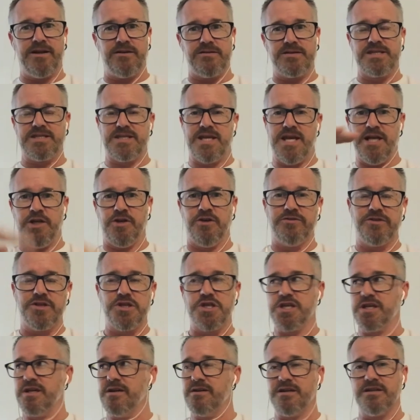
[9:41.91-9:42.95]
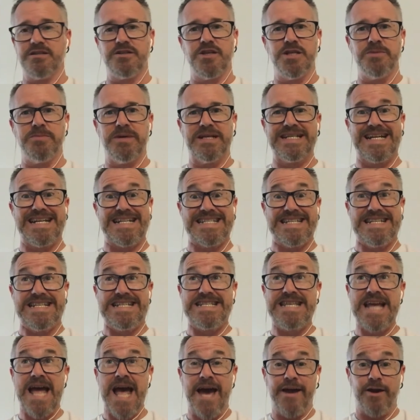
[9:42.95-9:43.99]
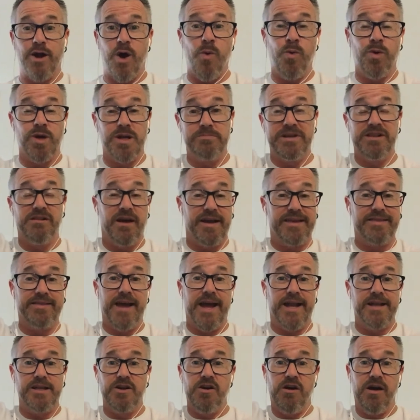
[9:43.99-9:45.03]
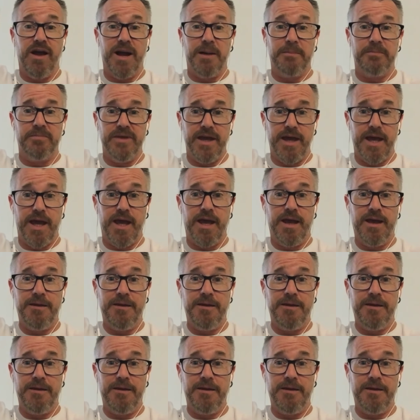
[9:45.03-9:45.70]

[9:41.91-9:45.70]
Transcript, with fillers: I was standing on the chair, and I turned to my dad. And I said, "Dad, I want to be like that guy up there."